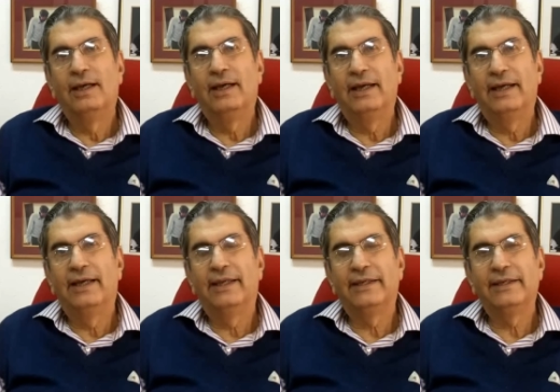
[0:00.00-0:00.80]

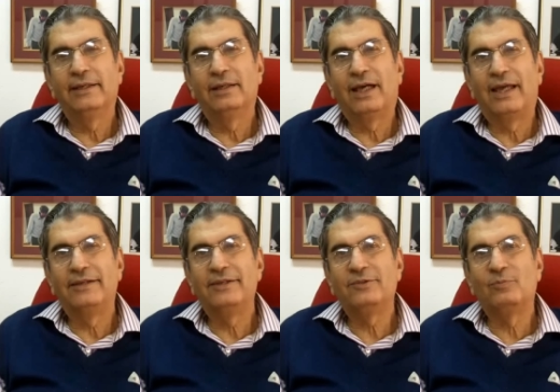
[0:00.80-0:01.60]
And uh, I
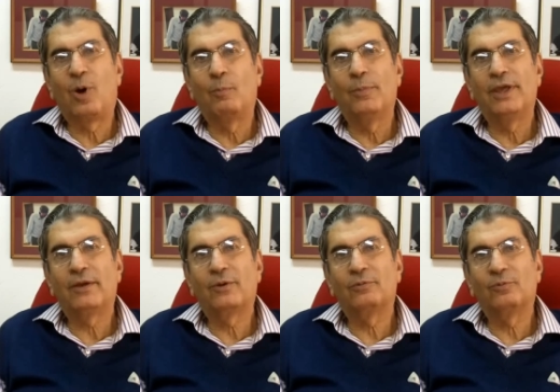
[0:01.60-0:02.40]
reached Bombay